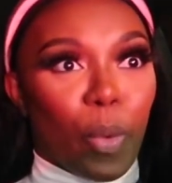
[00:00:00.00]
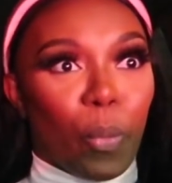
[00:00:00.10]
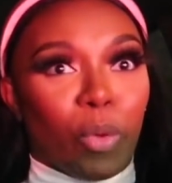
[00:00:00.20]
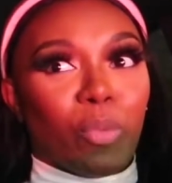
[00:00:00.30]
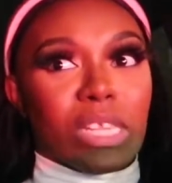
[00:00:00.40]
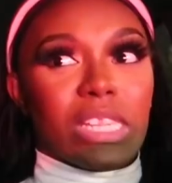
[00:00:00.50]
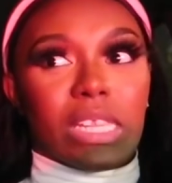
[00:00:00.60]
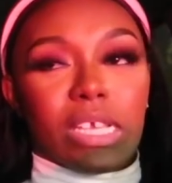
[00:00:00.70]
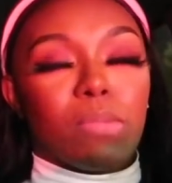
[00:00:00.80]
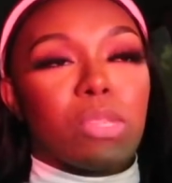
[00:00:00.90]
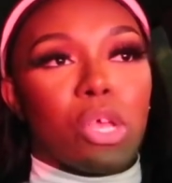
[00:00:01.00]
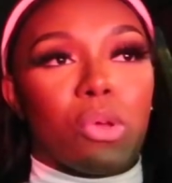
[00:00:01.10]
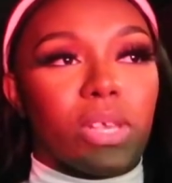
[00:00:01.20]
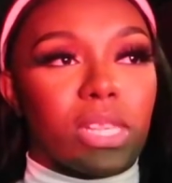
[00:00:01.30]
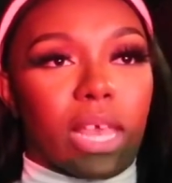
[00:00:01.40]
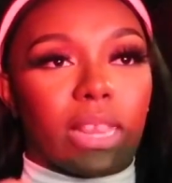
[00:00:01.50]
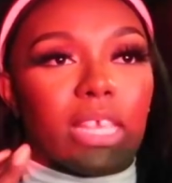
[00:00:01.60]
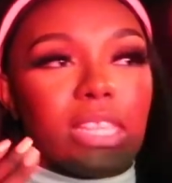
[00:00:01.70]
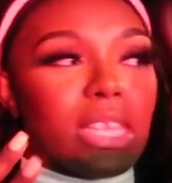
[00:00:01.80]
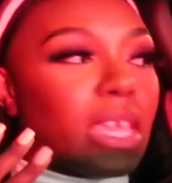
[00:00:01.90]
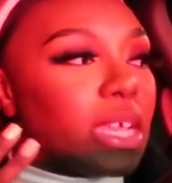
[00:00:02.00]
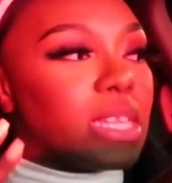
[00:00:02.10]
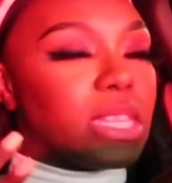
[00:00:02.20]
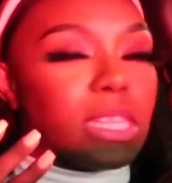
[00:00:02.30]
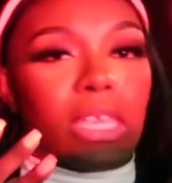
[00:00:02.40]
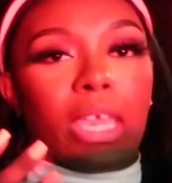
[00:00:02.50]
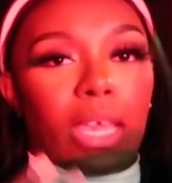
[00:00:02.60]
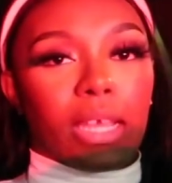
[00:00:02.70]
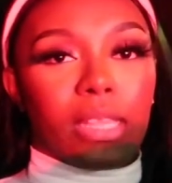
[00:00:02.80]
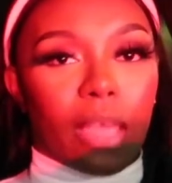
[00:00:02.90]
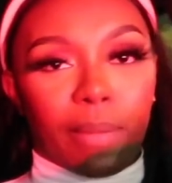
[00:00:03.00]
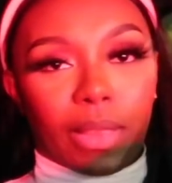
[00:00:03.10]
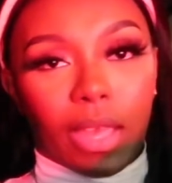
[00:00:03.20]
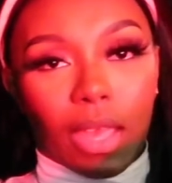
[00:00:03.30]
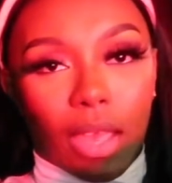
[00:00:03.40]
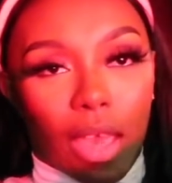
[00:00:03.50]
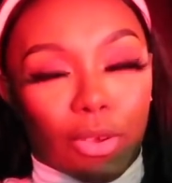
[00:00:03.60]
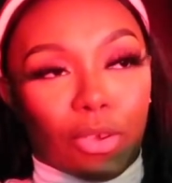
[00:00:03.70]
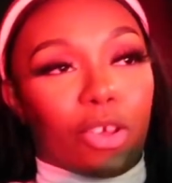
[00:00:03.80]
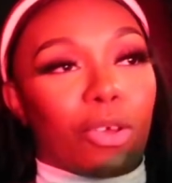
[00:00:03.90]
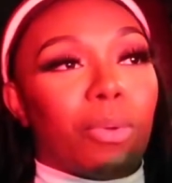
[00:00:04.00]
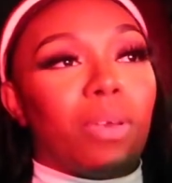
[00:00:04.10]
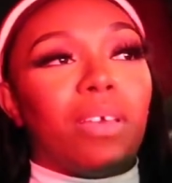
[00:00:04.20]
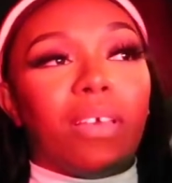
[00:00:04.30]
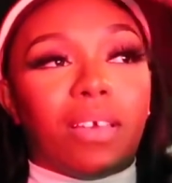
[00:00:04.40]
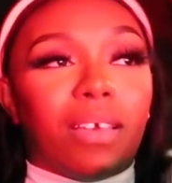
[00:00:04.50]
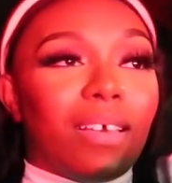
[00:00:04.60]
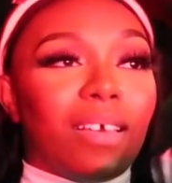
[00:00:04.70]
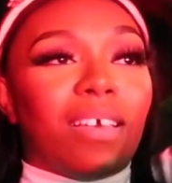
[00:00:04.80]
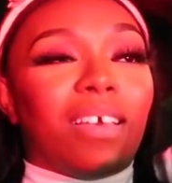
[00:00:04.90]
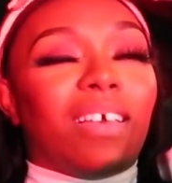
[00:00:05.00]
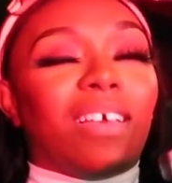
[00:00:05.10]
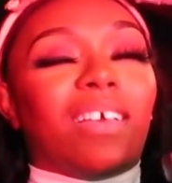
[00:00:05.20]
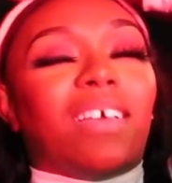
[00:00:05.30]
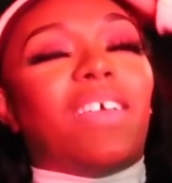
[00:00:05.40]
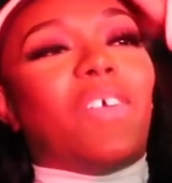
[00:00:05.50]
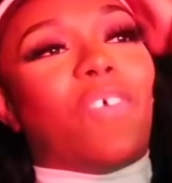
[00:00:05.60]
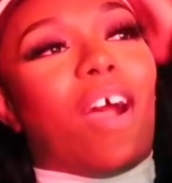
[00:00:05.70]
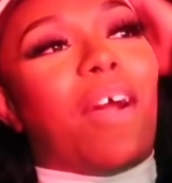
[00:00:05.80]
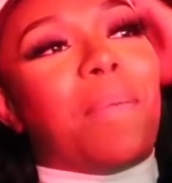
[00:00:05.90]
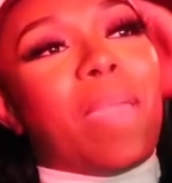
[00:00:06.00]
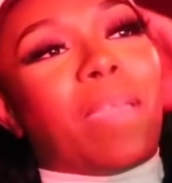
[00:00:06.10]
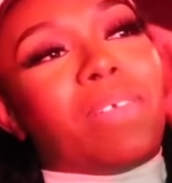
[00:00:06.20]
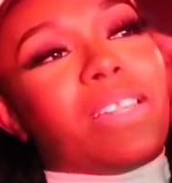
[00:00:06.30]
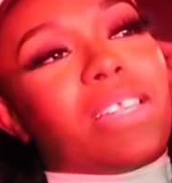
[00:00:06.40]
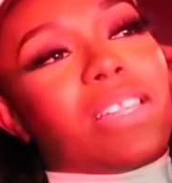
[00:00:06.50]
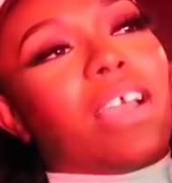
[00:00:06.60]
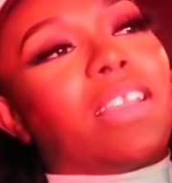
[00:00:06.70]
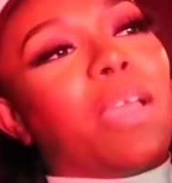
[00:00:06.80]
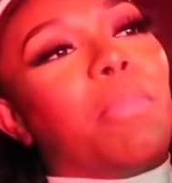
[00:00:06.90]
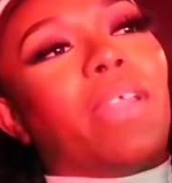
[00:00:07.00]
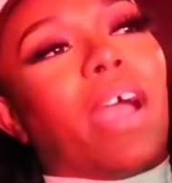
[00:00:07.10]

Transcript: when we sleep. So it's like the skin-to-skin type of thing. I don't know if all babies is like that, but